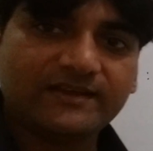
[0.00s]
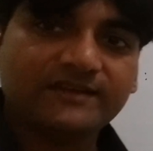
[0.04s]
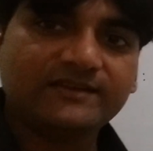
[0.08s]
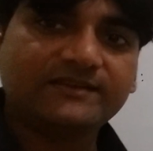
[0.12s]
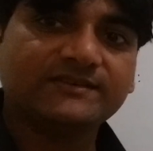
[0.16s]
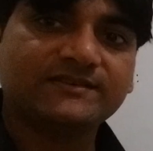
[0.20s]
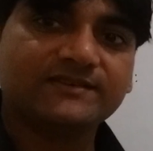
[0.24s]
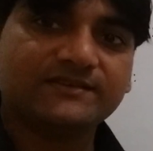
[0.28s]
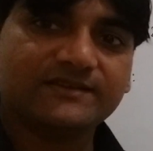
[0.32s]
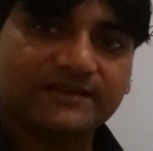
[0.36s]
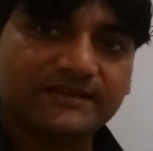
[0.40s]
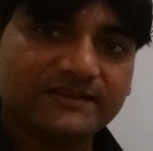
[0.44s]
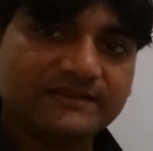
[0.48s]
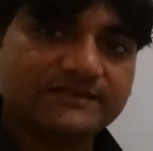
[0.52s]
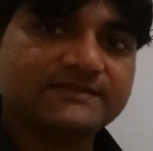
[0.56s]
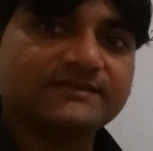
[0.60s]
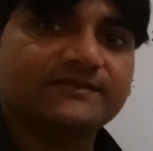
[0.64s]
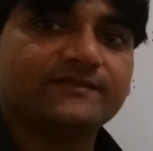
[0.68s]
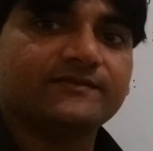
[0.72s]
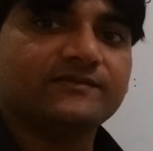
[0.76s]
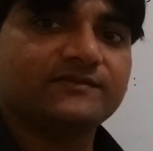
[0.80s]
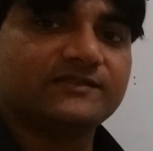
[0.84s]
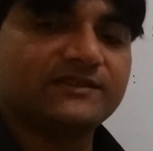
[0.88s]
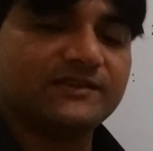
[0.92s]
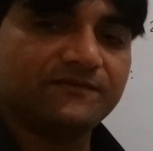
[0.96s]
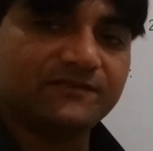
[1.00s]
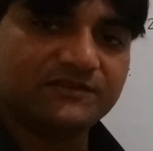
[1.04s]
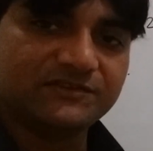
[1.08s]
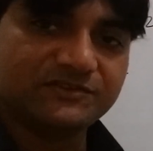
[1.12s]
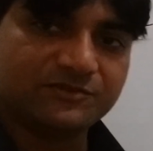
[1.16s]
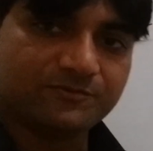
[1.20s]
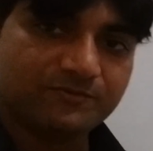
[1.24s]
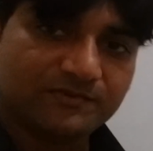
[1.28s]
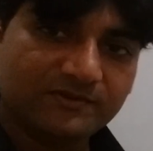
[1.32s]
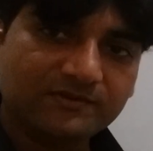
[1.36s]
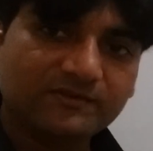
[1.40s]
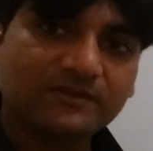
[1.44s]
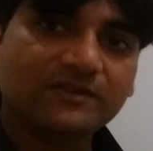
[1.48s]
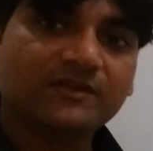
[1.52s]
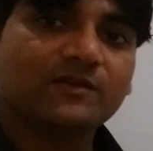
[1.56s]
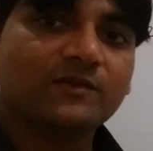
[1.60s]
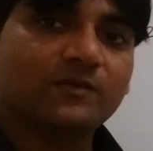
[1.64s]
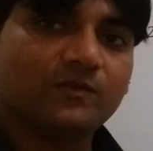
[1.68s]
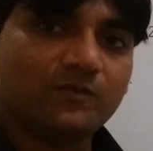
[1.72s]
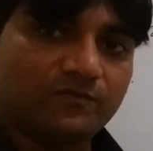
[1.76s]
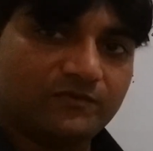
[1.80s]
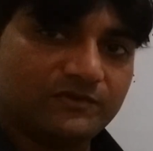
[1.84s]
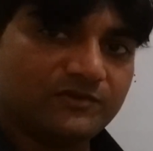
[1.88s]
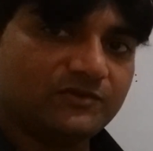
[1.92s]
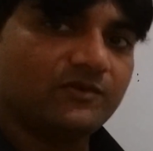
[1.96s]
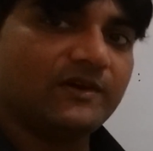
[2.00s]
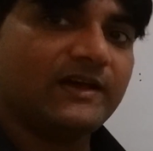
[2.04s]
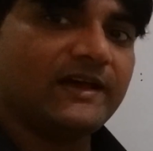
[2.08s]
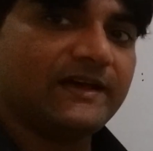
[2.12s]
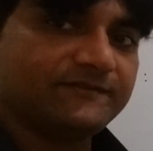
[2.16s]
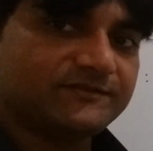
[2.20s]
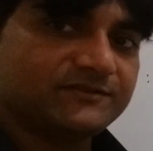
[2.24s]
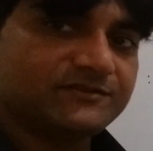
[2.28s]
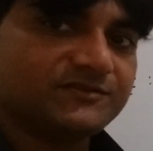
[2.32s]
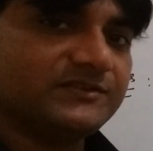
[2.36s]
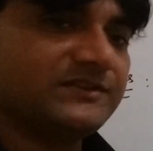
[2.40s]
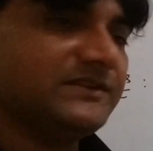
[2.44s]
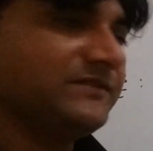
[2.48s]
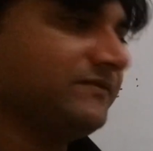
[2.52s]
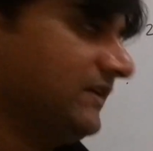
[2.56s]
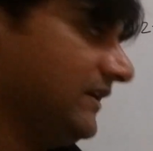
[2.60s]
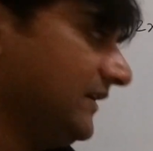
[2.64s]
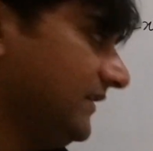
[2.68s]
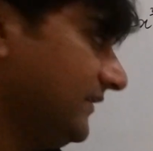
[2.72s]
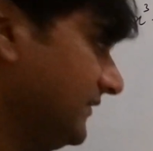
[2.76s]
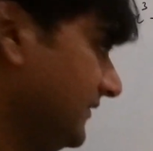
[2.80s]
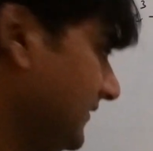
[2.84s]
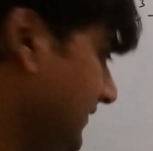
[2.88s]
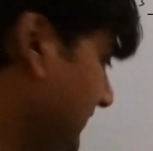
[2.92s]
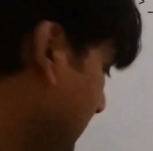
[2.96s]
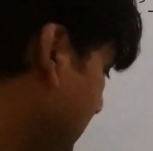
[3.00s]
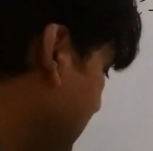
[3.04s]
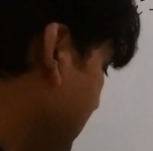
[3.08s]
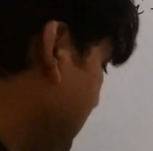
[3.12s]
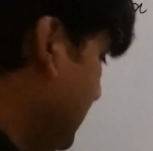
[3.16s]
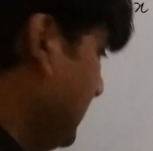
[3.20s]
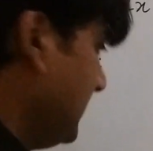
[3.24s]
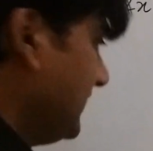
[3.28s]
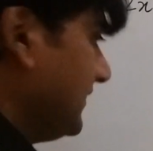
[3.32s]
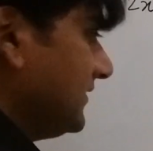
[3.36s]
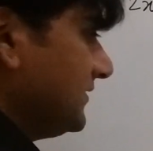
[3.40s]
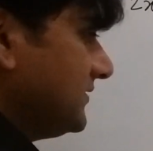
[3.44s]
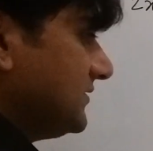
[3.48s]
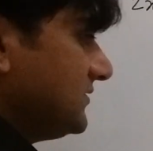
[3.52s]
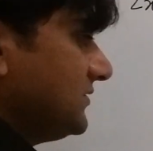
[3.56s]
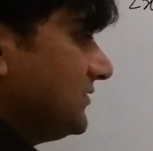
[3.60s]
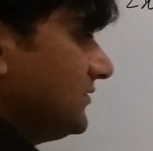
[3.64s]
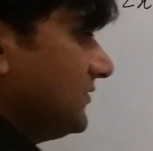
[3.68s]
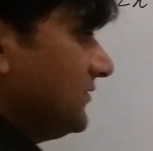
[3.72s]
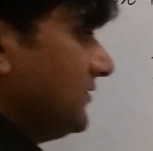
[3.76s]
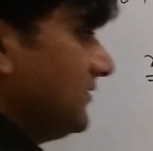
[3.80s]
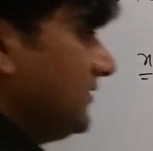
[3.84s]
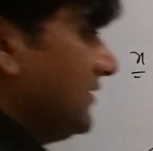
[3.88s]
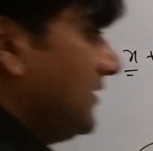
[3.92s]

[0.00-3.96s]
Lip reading: it is divisible you have to divide. So